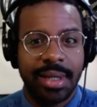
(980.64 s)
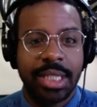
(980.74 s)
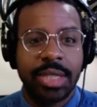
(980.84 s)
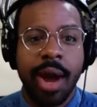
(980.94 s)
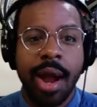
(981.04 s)

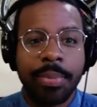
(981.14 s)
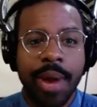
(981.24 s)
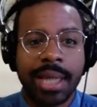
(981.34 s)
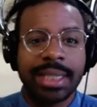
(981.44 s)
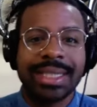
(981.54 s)
So I
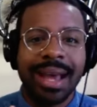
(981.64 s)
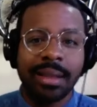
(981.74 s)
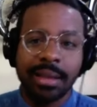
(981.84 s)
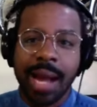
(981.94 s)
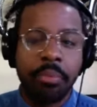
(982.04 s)
practice a
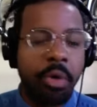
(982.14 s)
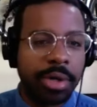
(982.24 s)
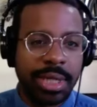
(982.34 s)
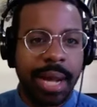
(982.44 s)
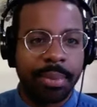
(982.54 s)
lot more
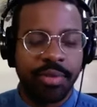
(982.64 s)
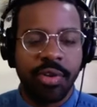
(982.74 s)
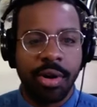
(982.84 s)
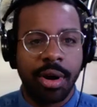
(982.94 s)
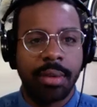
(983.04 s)
than I
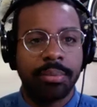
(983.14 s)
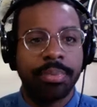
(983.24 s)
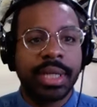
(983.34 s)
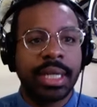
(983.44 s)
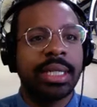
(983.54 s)
perform
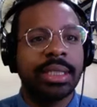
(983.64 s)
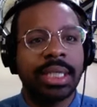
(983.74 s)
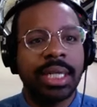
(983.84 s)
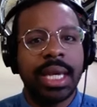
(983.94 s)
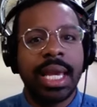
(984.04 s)

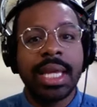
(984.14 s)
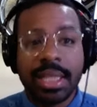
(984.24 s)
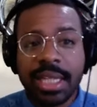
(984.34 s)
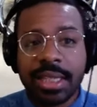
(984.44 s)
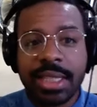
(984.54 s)
because
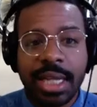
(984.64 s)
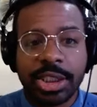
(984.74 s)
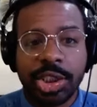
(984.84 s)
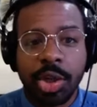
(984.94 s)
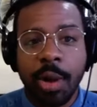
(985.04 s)
anything that I
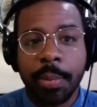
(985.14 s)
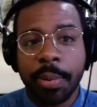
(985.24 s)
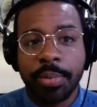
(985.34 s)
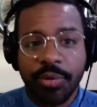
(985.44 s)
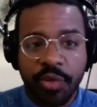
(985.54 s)
show up
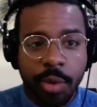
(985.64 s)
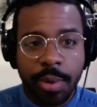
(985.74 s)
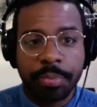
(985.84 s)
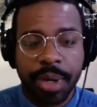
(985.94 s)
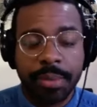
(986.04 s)
and perform
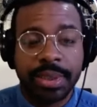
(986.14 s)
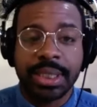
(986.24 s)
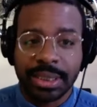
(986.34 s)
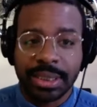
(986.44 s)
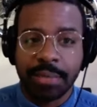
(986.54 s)
in
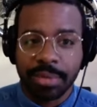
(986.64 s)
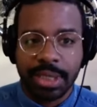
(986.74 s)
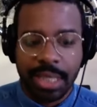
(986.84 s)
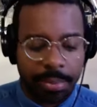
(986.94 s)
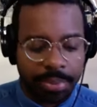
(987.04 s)
public is something
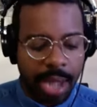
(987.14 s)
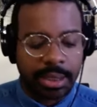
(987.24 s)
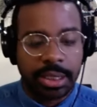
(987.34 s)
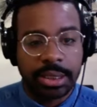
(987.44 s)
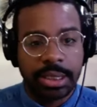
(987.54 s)
that I
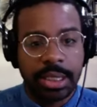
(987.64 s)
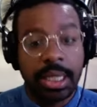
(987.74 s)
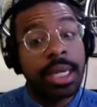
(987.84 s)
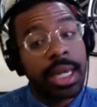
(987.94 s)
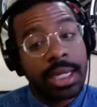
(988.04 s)
practice.
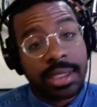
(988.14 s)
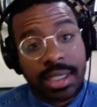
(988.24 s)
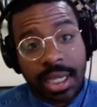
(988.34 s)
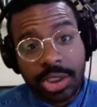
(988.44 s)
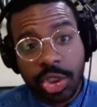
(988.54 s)
Anything
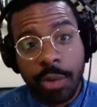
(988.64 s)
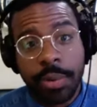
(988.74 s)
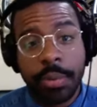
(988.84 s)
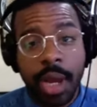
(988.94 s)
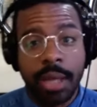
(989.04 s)
that I show up
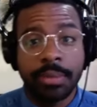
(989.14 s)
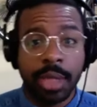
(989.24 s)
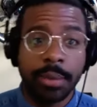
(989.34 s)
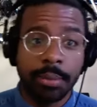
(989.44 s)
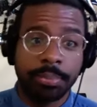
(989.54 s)
in, in,
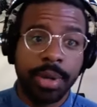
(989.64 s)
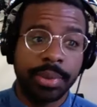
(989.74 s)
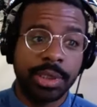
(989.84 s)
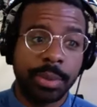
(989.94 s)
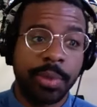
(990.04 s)
in
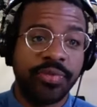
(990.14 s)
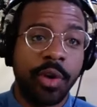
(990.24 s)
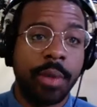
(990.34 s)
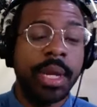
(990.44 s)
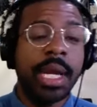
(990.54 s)
public to
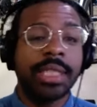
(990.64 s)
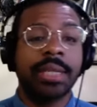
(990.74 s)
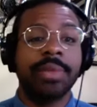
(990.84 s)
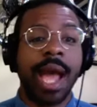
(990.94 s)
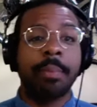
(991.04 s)
perform is
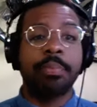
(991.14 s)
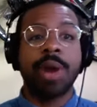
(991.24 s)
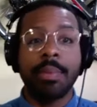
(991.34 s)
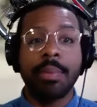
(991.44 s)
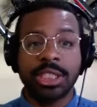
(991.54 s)
something I
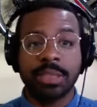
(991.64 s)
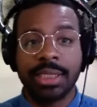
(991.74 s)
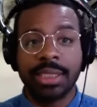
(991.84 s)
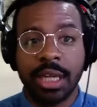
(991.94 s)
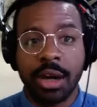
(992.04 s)
promised
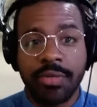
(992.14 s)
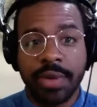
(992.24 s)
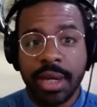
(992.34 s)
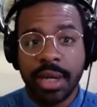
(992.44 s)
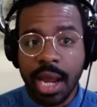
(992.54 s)
myself
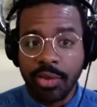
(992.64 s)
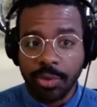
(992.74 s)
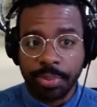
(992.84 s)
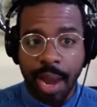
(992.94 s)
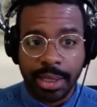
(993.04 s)
in
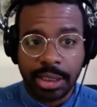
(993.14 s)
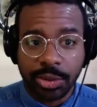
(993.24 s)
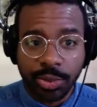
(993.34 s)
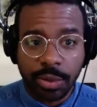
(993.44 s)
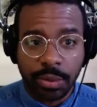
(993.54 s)
the
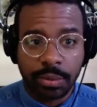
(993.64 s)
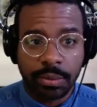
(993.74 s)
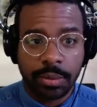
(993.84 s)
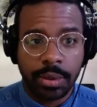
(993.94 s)
practice room.